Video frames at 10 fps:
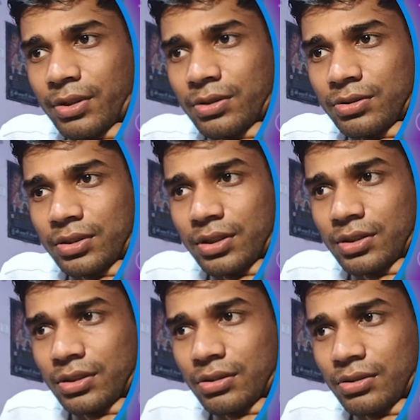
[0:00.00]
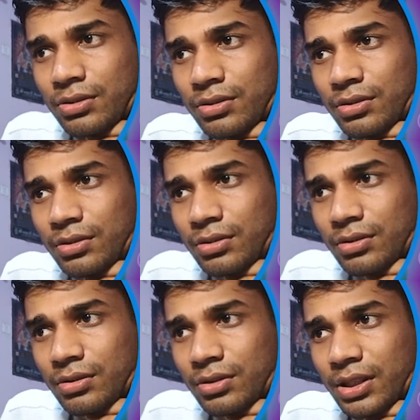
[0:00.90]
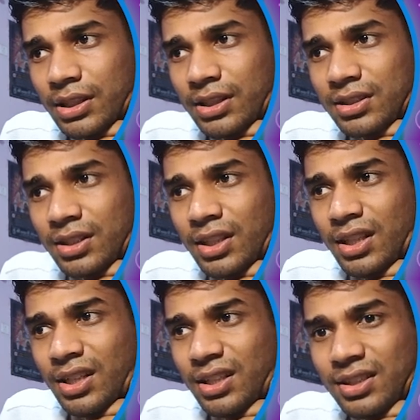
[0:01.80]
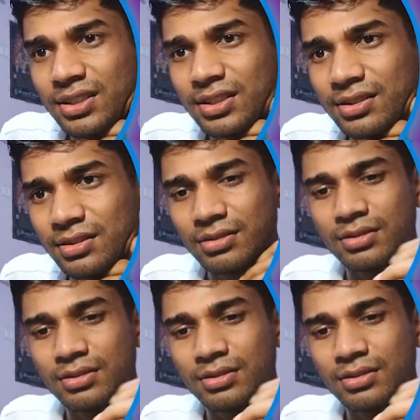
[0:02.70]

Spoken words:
want to just, you know, okay, it's, and this is,